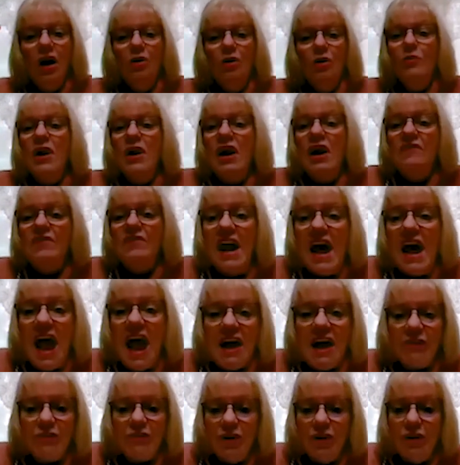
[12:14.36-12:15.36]
We have an
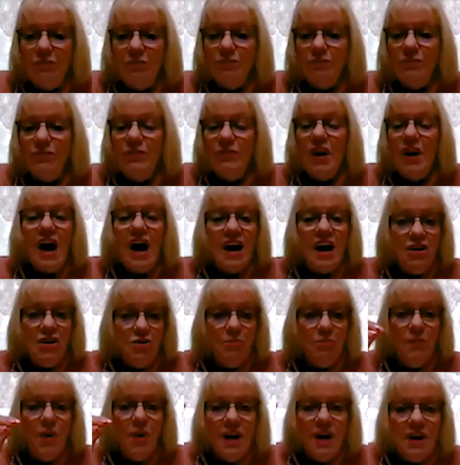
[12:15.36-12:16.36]
acronym, and
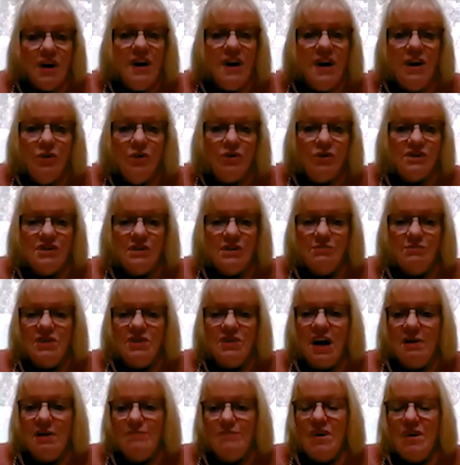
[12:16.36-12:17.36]
you might hear it
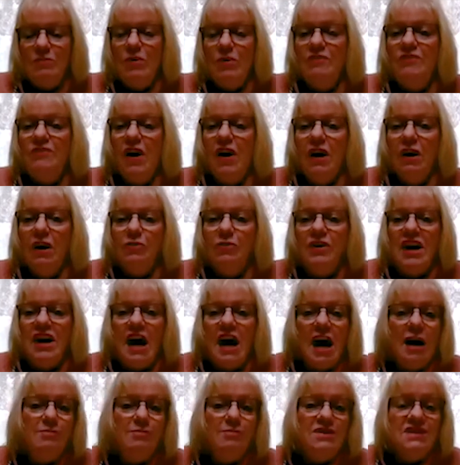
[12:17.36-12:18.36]
sometime, that we follow the
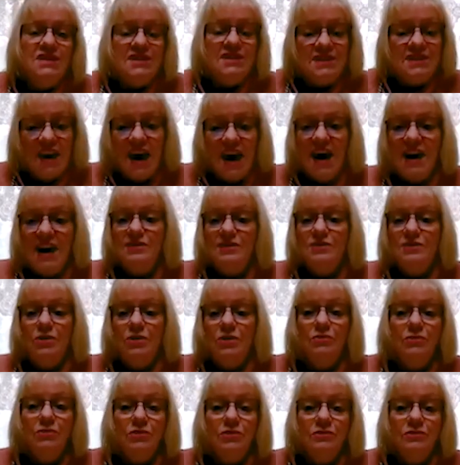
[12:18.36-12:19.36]
EBSTAT
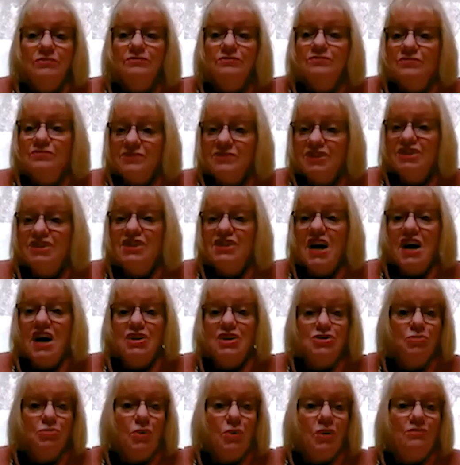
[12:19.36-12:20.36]

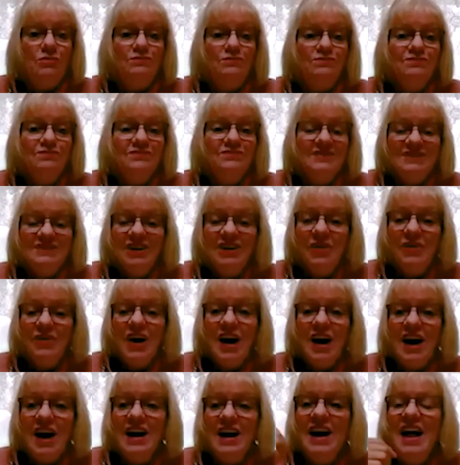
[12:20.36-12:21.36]
schedule.
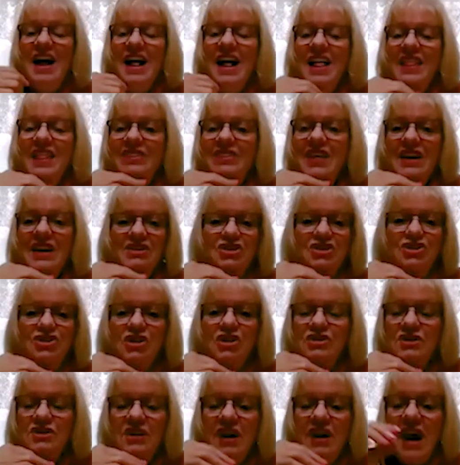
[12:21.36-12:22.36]
Okay, that's
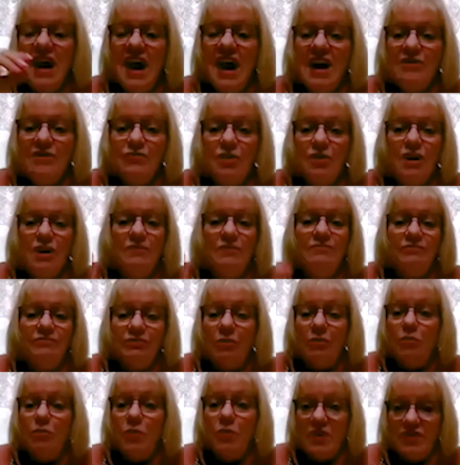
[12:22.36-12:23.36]
just an acronym
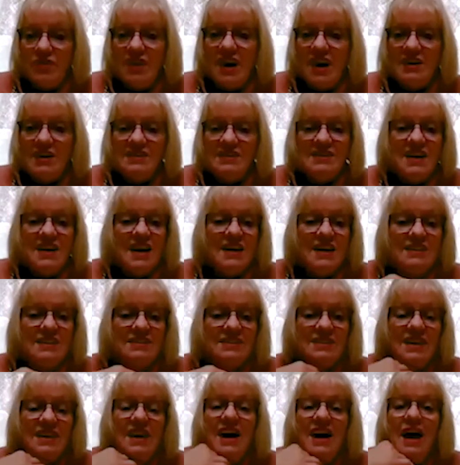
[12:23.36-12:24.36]
for what that
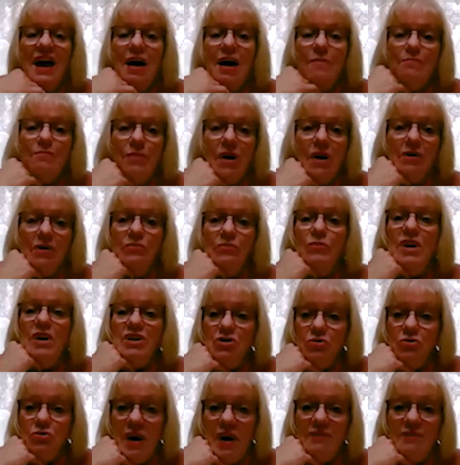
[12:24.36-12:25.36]
says. But we
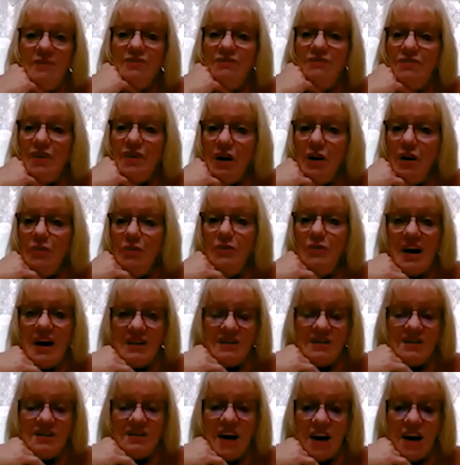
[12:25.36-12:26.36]
do have to follow
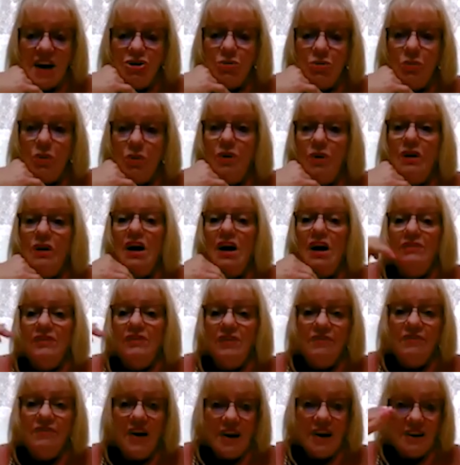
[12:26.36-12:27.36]
that schedule of
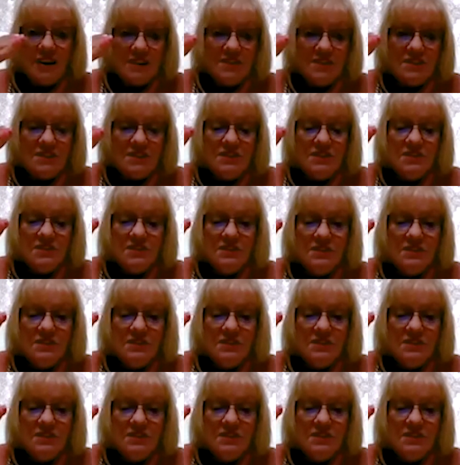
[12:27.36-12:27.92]
events